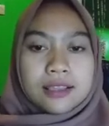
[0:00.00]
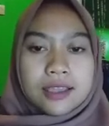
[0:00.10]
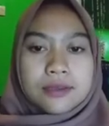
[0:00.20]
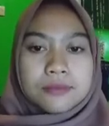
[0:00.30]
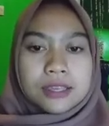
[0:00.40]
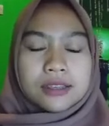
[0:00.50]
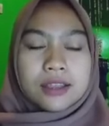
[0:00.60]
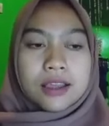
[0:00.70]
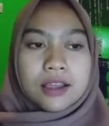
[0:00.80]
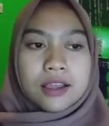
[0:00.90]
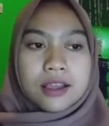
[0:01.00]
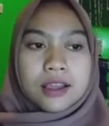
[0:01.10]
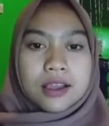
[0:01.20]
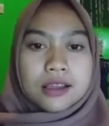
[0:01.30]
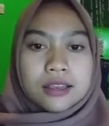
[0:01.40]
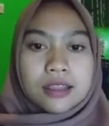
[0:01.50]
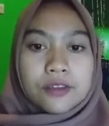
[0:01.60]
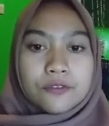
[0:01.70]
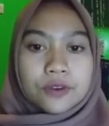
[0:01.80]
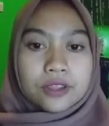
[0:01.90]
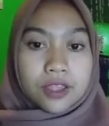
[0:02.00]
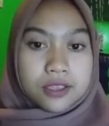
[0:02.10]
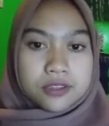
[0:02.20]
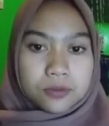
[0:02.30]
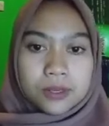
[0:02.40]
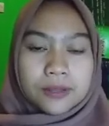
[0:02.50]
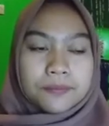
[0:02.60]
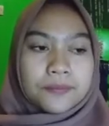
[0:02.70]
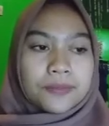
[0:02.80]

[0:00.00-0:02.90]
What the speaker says: claim in an advertisement.